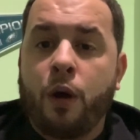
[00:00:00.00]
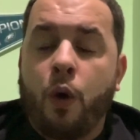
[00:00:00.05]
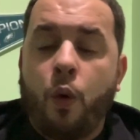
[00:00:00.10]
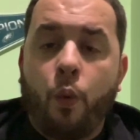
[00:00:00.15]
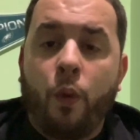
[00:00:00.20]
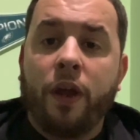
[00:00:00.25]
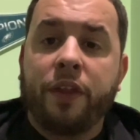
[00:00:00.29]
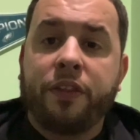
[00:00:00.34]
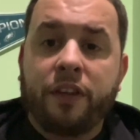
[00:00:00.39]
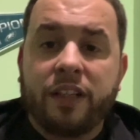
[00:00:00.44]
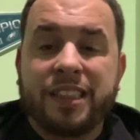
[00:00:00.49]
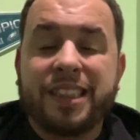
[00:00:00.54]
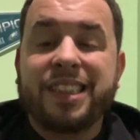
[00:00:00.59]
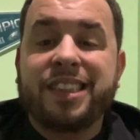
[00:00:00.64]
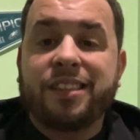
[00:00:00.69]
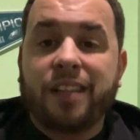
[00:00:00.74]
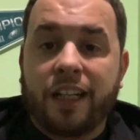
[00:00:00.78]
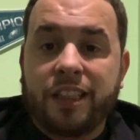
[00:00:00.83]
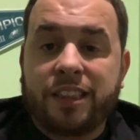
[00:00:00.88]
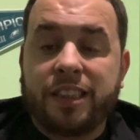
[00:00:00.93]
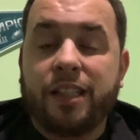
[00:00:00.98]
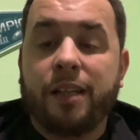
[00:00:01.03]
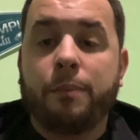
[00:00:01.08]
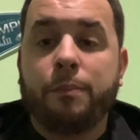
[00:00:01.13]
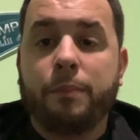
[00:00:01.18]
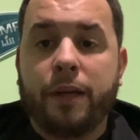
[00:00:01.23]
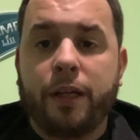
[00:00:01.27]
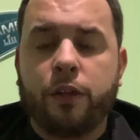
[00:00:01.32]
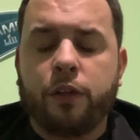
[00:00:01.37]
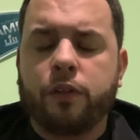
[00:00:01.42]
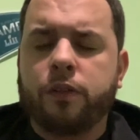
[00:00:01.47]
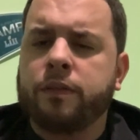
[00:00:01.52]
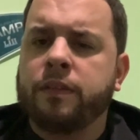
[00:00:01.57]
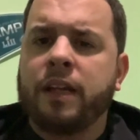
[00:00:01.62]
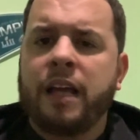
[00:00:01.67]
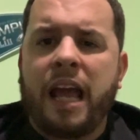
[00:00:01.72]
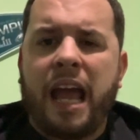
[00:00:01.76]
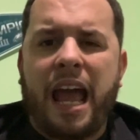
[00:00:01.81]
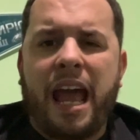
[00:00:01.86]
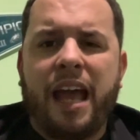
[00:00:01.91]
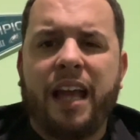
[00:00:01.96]
with stunts in the middle
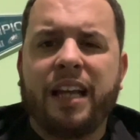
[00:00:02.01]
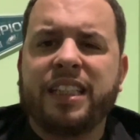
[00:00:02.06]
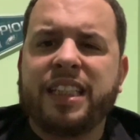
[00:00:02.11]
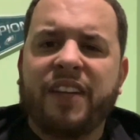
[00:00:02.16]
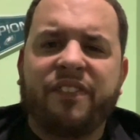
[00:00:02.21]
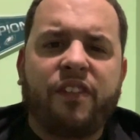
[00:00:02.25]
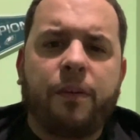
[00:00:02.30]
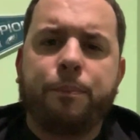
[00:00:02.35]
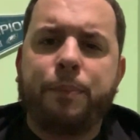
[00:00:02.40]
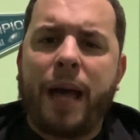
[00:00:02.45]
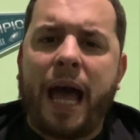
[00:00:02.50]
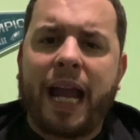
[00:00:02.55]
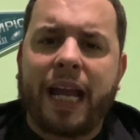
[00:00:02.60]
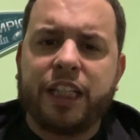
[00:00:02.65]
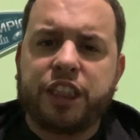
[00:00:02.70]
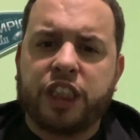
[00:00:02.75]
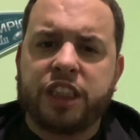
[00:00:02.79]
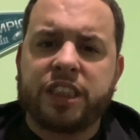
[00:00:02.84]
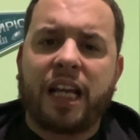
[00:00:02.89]
and different packages.